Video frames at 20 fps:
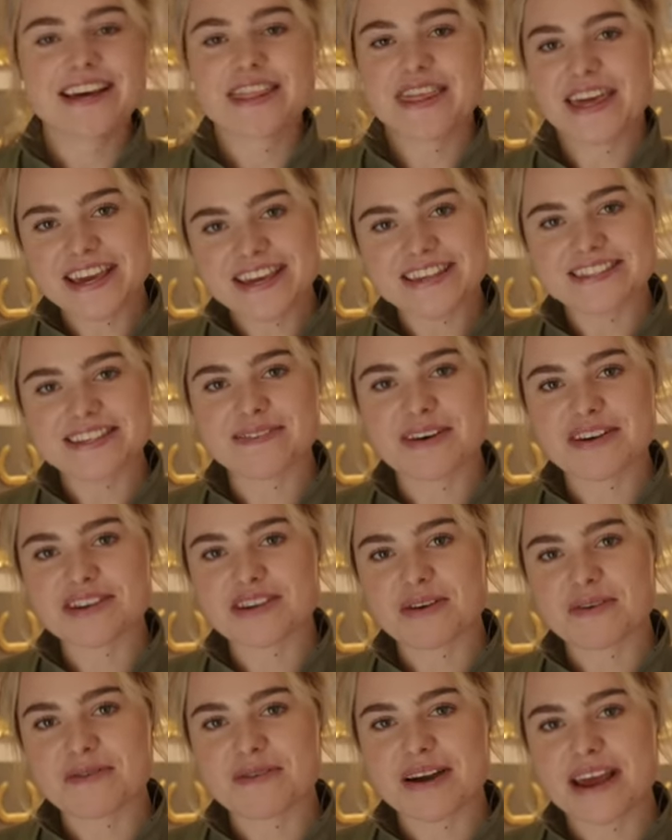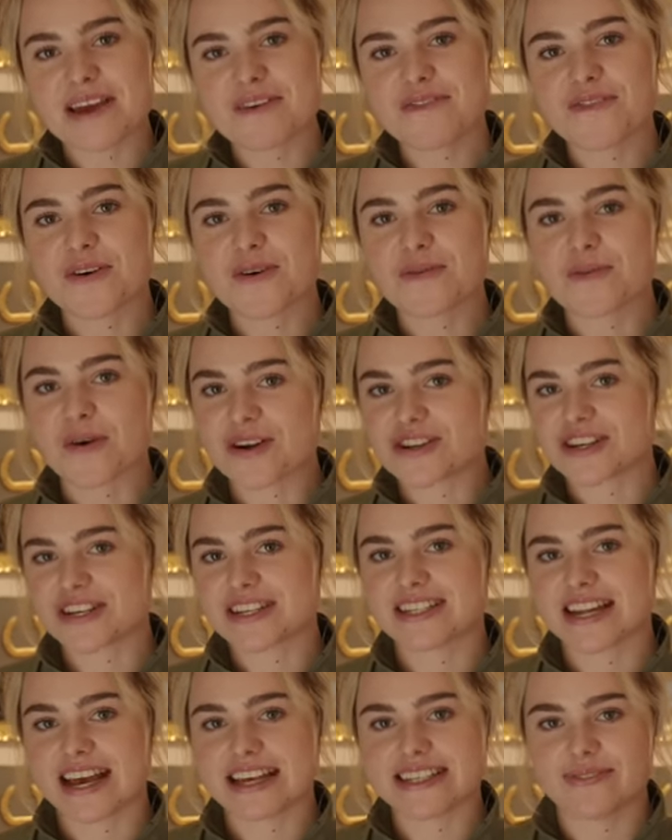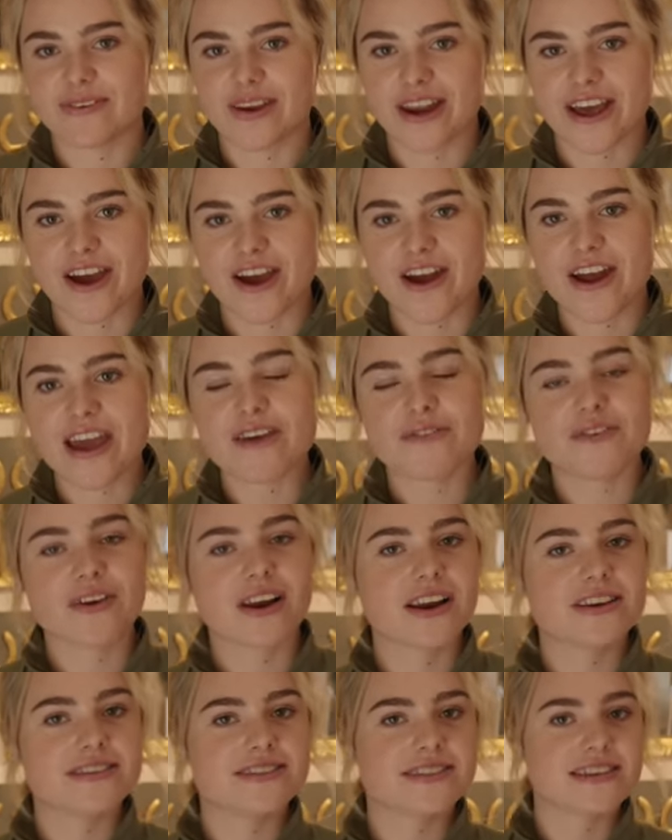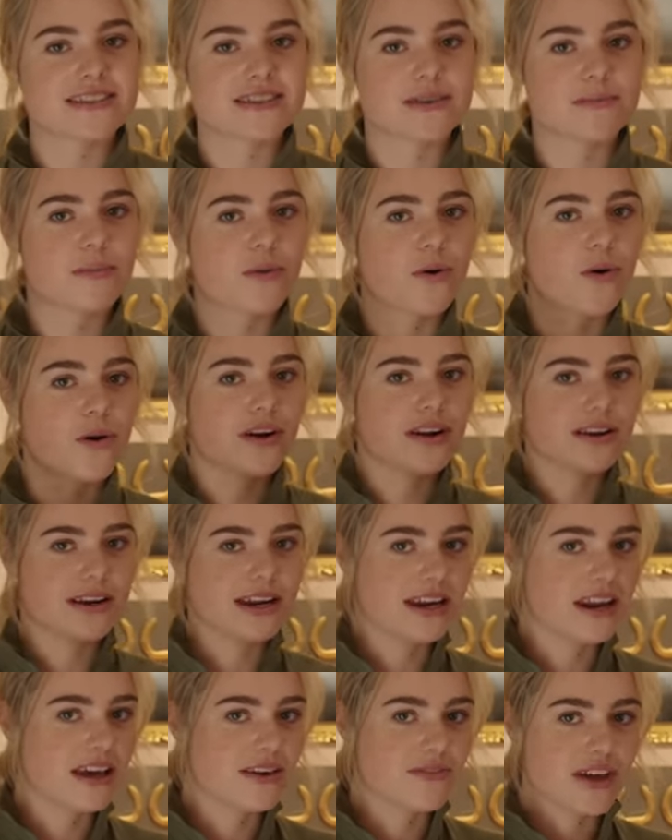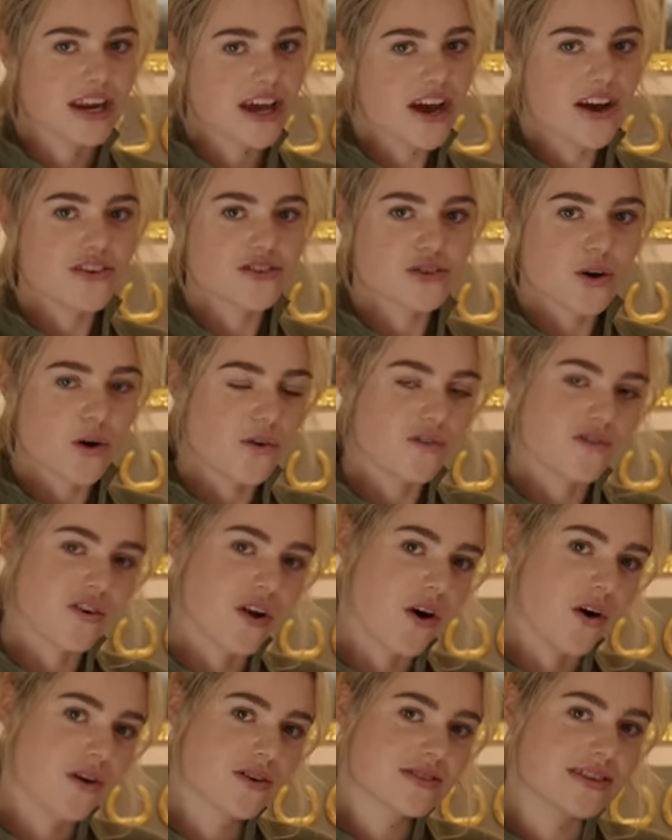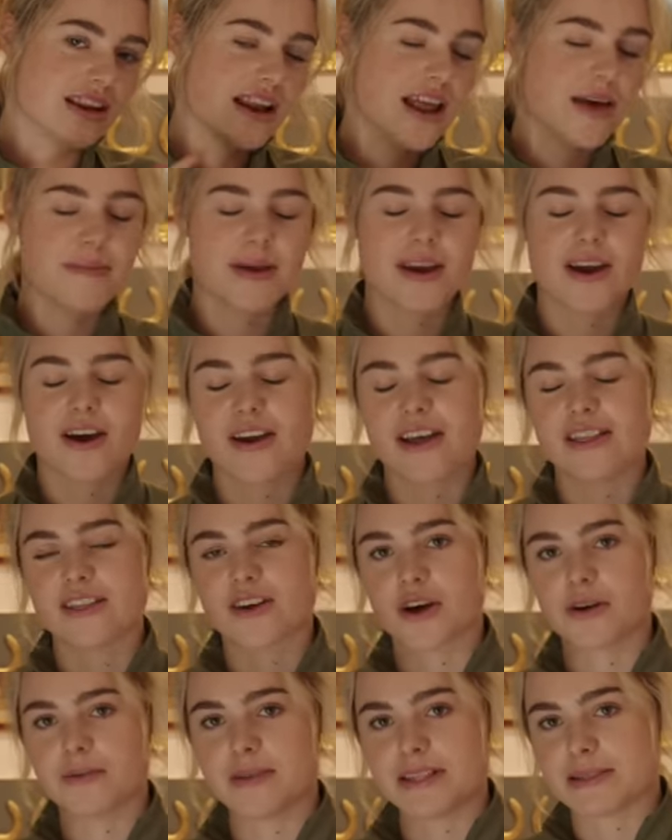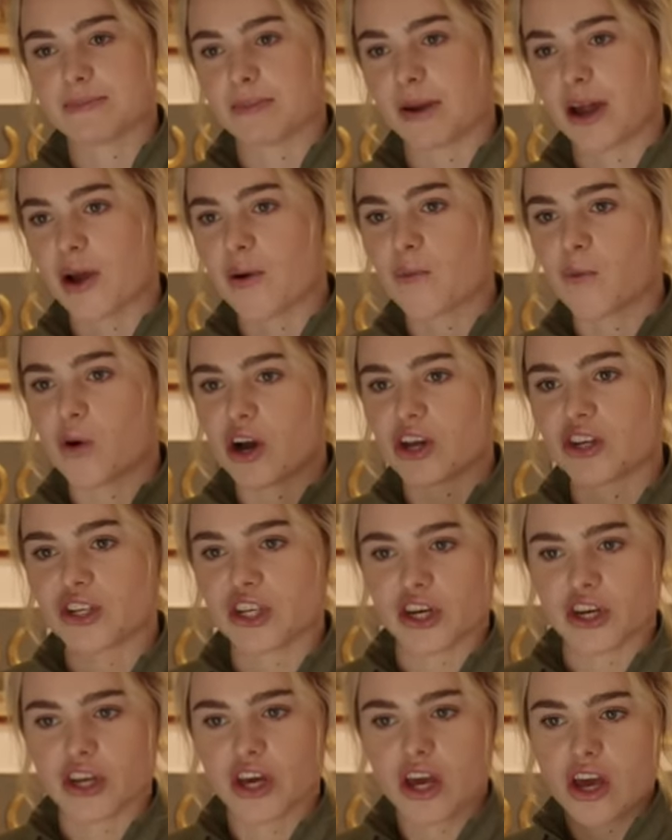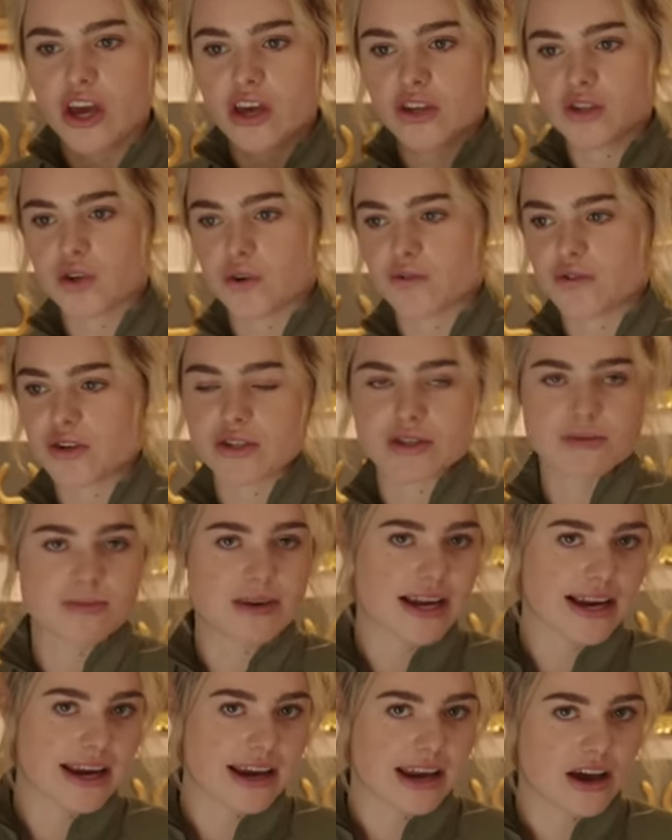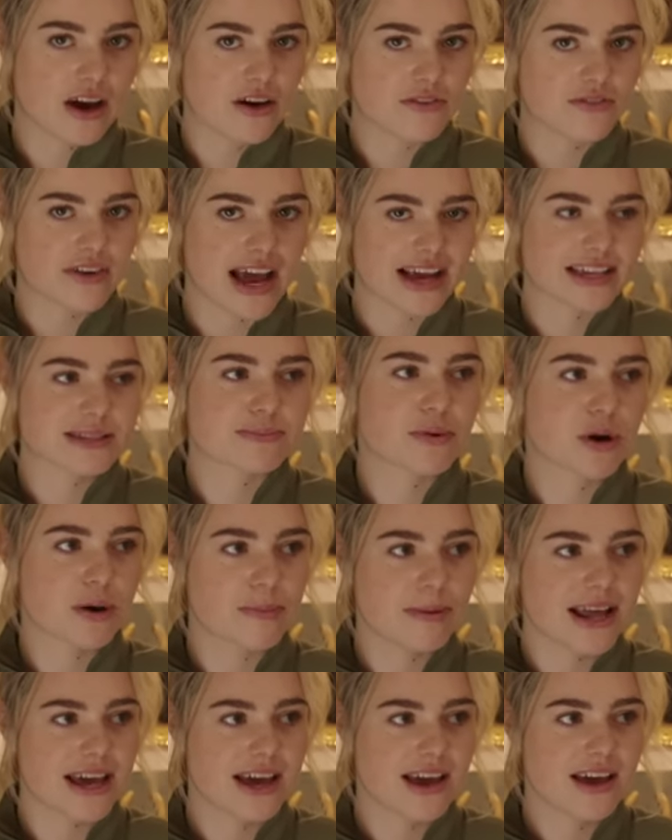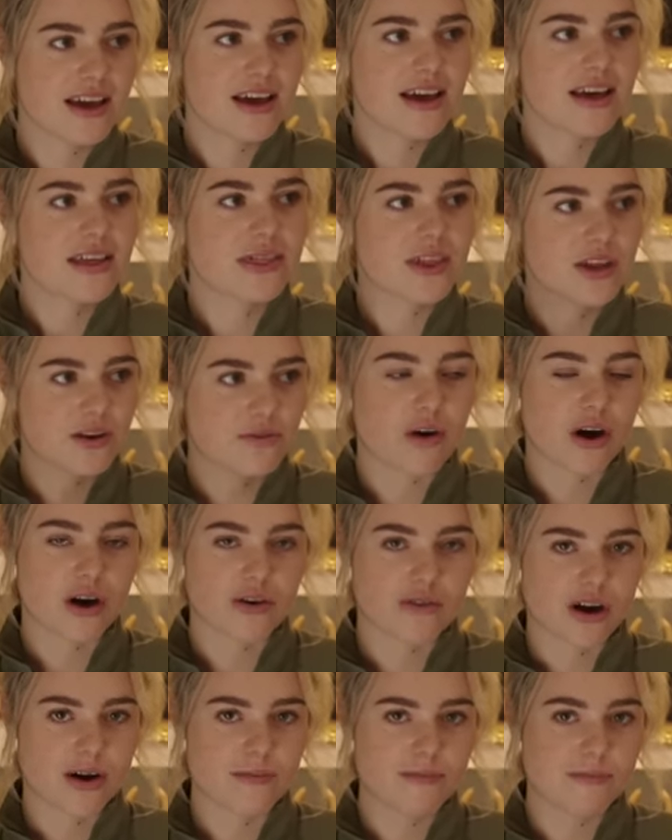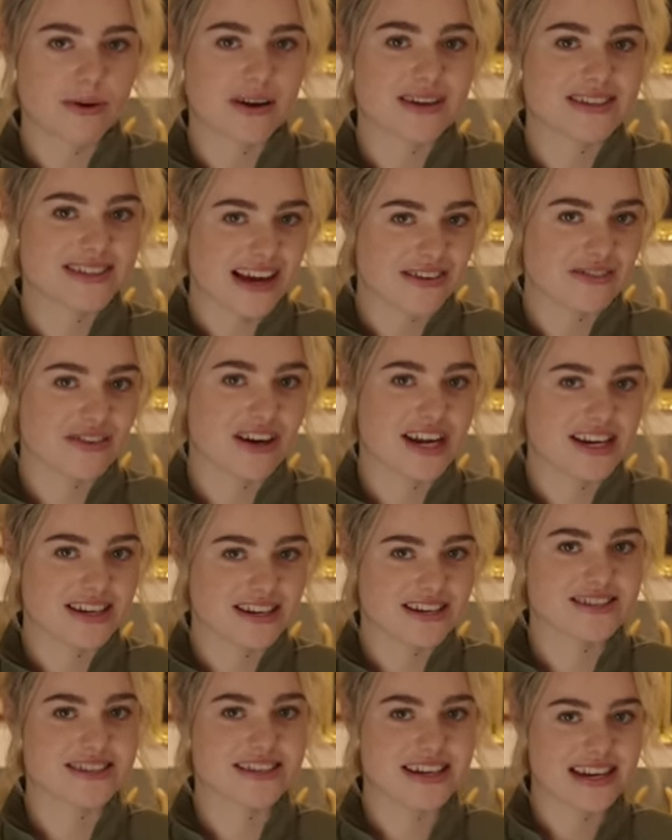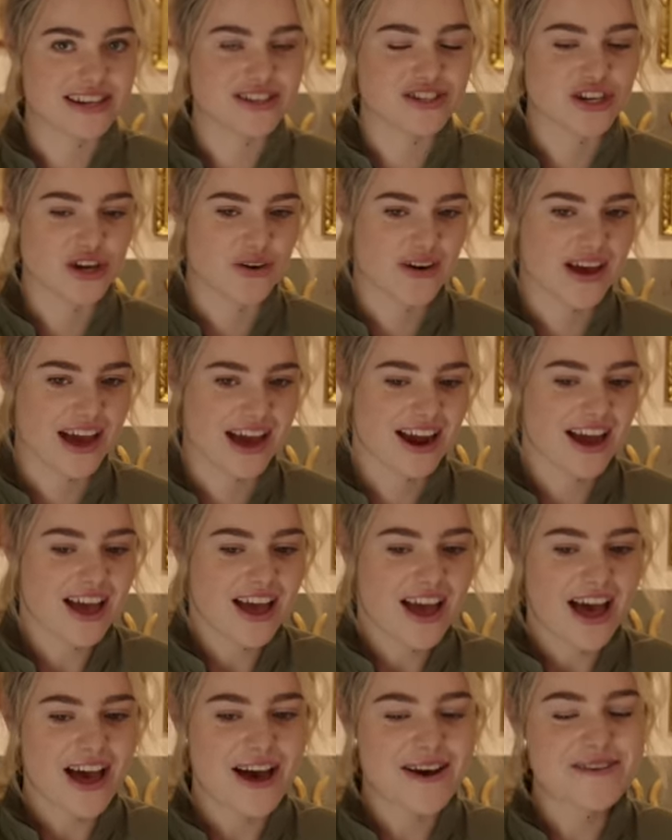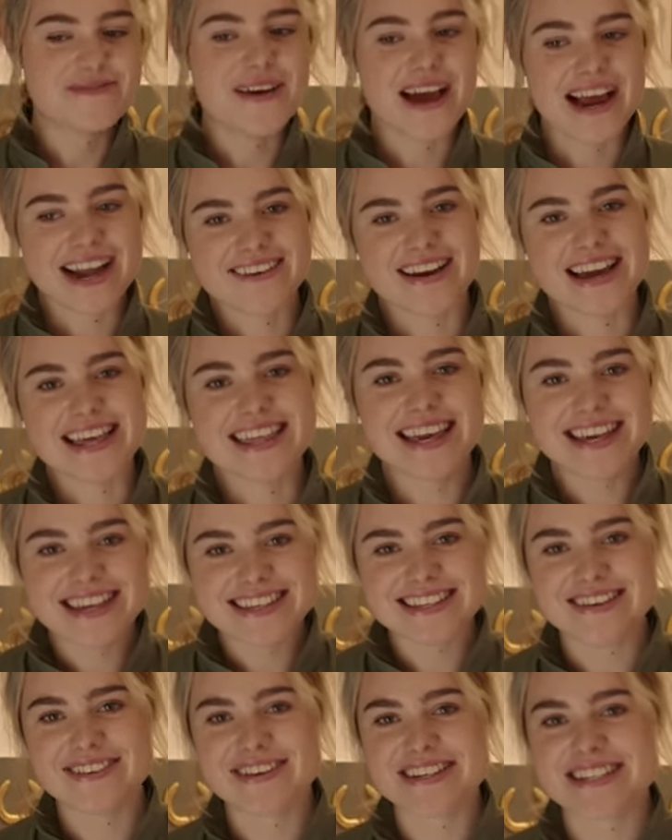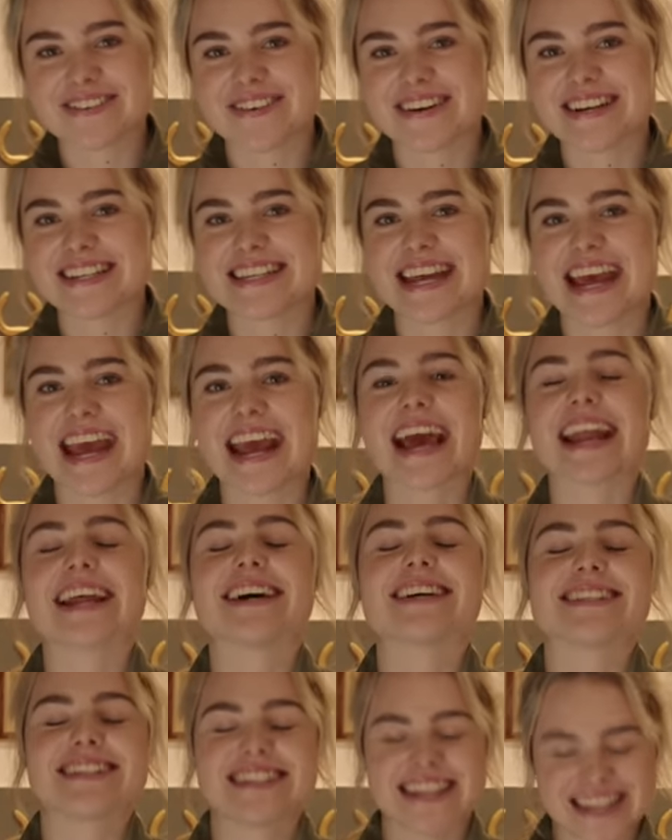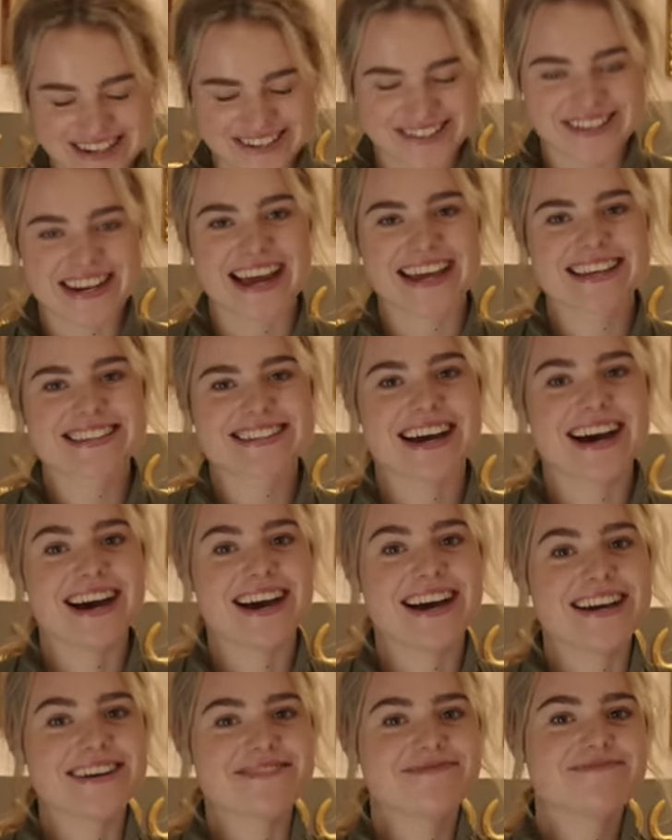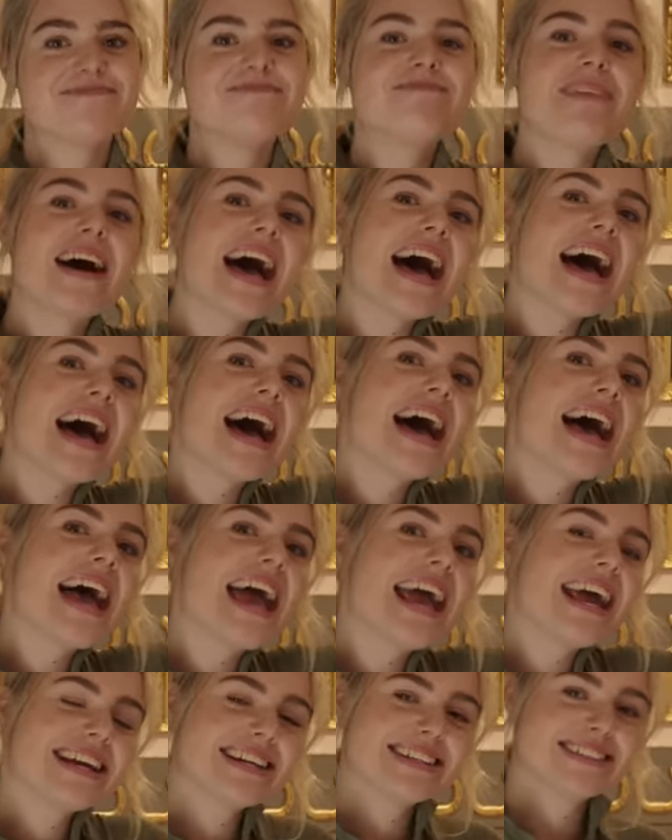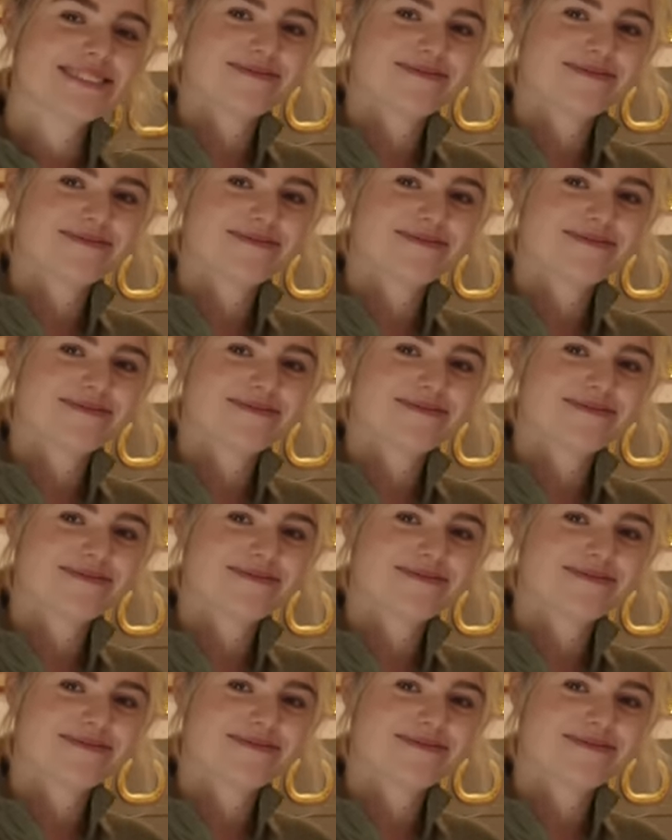Thank you so much, everybody, for watching today's video. If you'd like to see some more cleaning videos or vlogs, let me know in the comments below what I should sort of do some cleaning of next. Probably the rug room, because that really does need doing. But anyway, thank you so much for watching, and I'll see you all next time. Bye!